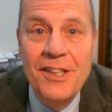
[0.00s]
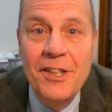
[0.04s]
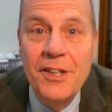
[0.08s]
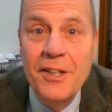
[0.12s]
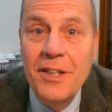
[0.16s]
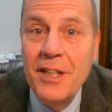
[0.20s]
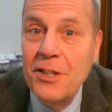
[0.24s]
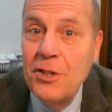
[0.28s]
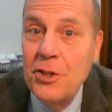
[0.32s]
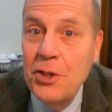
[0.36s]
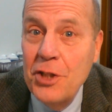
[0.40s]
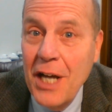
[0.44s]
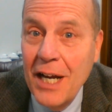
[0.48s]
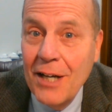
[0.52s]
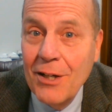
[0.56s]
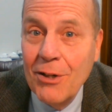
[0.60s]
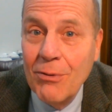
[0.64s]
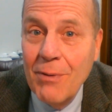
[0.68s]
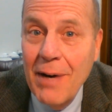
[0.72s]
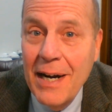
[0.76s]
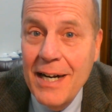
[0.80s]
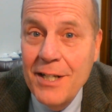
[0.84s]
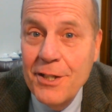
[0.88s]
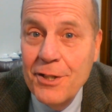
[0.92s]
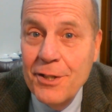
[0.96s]
to the
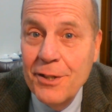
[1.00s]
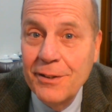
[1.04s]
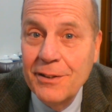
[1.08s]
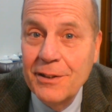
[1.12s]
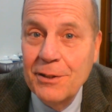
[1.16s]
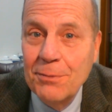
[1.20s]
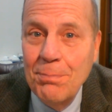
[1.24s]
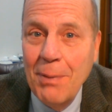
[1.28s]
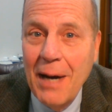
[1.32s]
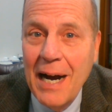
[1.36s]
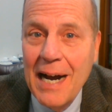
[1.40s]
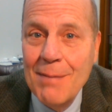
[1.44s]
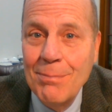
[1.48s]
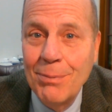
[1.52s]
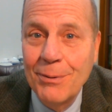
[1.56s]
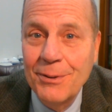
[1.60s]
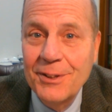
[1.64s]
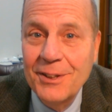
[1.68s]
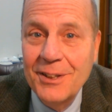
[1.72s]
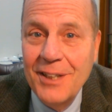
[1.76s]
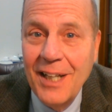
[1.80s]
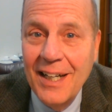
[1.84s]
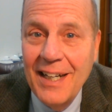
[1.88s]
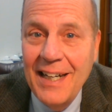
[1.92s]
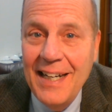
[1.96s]
Generations Bible
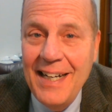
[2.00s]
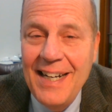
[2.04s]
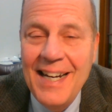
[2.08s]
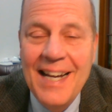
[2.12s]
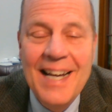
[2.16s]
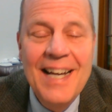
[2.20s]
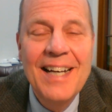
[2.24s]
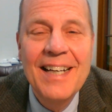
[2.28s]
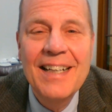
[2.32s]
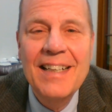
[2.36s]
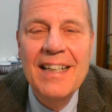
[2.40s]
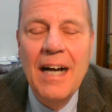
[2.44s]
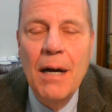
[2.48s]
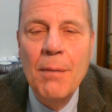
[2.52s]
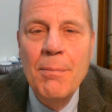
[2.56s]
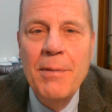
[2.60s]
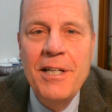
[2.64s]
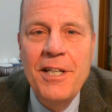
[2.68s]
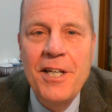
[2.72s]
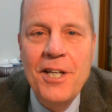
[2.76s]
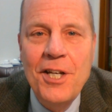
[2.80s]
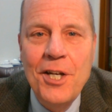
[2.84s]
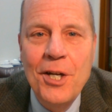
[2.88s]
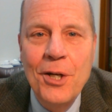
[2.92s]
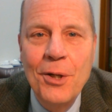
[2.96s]
Study coming
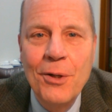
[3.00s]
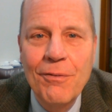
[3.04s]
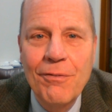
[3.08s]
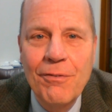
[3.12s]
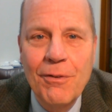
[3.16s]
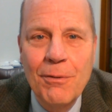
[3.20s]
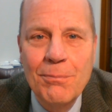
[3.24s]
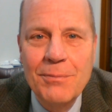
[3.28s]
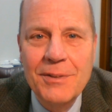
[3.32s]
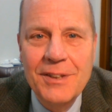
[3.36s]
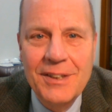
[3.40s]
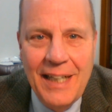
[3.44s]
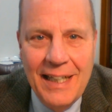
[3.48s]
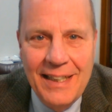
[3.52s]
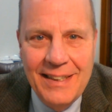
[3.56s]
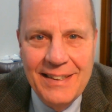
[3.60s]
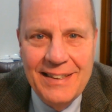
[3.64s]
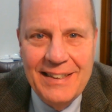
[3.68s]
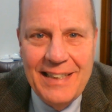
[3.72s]
to you from St.